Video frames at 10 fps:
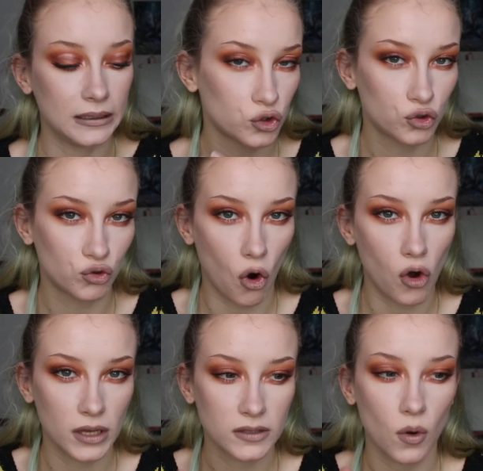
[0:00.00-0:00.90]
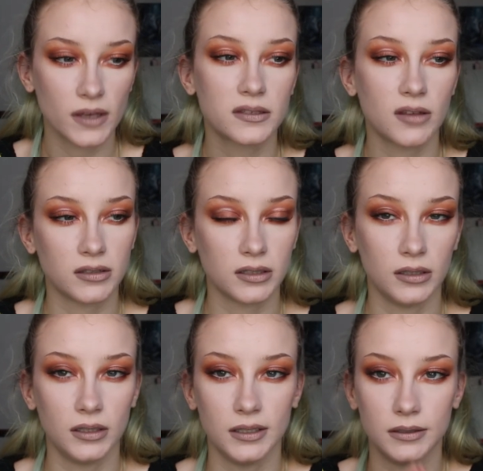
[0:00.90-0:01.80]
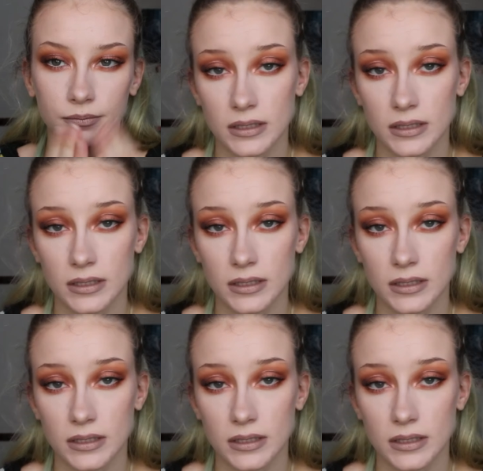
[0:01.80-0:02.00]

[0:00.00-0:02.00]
strong it's quite subtle and